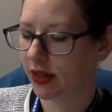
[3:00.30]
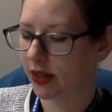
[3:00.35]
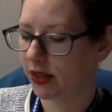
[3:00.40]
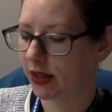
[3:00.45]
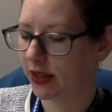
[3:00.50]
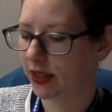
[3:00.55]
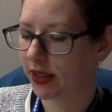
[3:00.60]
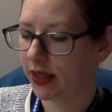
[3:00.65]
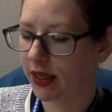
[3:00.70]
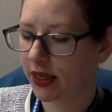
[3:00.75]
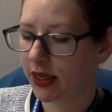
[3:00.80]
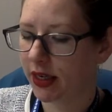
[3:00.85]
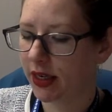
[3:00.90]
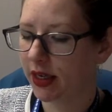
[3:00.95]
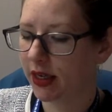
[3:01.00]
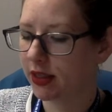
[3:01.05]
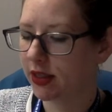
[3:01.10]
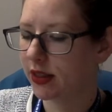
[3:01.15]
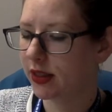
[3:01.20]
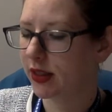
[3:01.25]
there to
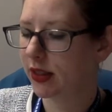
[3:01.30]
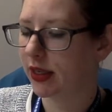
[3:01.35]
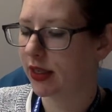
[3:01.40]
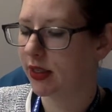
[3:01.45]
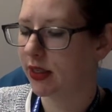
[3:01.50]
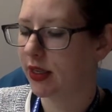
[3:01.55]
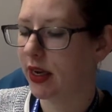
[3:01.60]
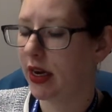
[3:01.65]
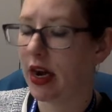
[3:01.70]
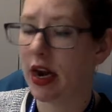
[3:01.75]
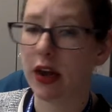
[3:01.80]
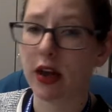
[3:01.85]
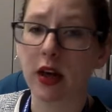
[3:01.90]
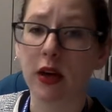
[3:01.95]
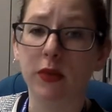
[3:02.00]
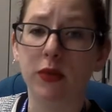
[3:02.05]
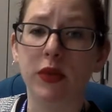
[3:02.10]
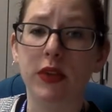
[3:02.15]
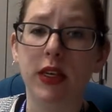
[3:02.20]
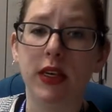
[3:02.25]
eat? Qu'est-ce qu'il y a
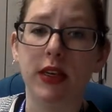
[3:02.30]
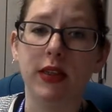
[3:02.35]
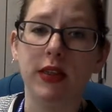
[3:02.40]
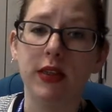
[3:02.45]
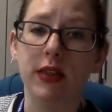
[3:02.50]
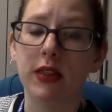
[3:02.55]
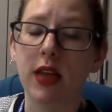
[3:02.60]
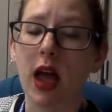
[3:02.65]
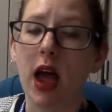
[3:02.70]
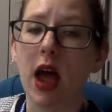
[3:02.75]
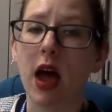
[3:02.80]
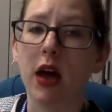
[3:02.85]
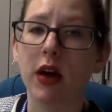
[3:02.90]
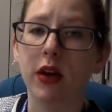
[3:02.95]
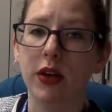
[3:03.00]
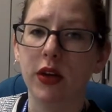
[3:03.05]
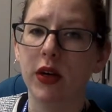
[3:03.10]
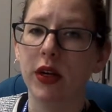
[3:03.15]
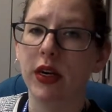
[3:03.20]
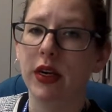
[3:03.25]
comme dessert?
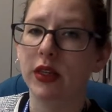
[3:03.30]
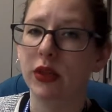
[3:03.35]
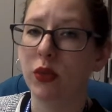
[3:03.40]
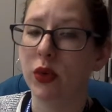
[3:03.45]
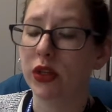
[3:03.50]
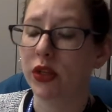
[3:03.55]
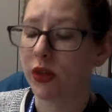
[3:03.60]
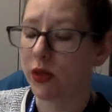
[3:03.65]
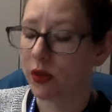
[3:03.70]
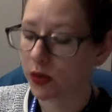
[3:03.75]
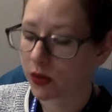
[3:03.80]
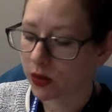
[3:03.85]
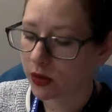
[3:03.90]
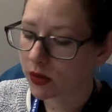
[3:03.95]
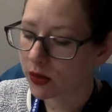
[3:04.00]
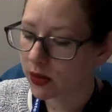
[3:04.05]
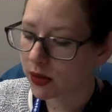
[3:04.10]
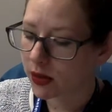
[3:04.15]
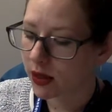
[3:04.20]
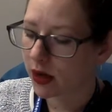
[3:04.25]
You could ask what
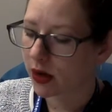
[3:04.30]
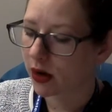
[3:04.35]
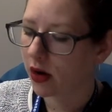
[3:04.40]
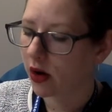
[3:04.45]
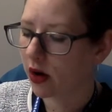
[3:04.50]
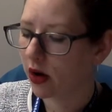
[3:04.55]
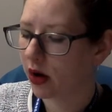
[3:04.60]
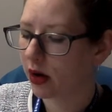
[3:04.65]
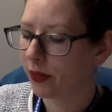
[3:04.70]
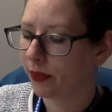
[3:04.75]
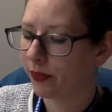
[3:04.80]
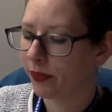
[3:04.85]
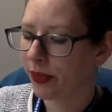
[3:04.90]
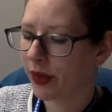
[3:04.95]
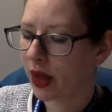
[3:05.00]
desserts there are.